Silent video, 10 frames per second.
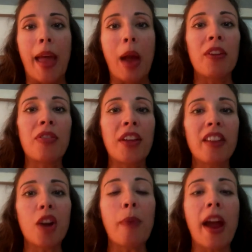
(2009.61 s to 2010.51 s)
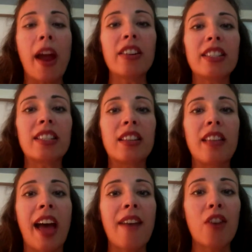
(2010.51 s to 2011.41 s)
And we think that our parents
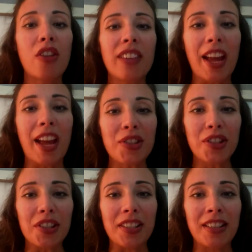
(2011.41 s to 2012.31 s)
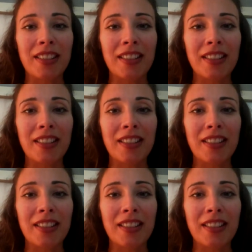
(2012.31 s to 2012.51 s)
have all the answers.